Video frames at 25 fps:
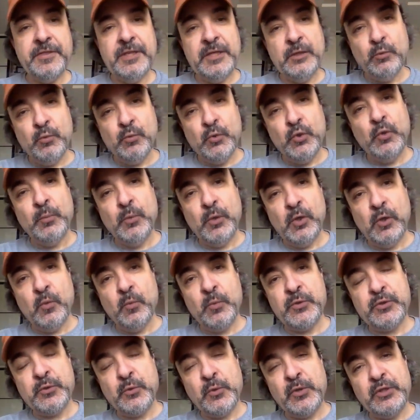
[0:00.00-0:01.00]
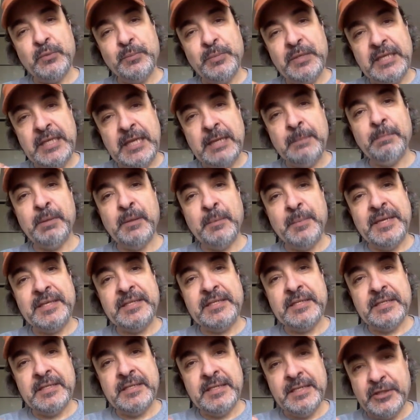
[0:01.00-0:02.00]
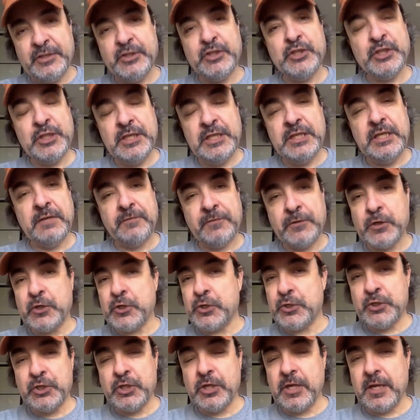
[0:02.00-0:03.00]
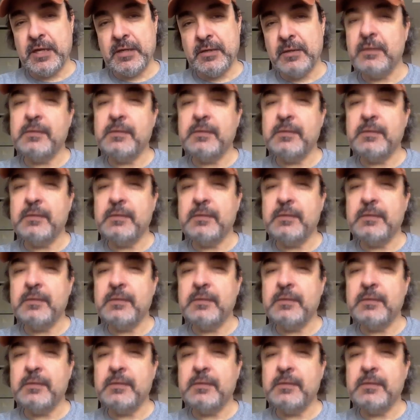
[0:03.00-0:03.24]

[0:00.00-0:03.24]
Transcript: the ruble was going to be implemented in the city of Kherson.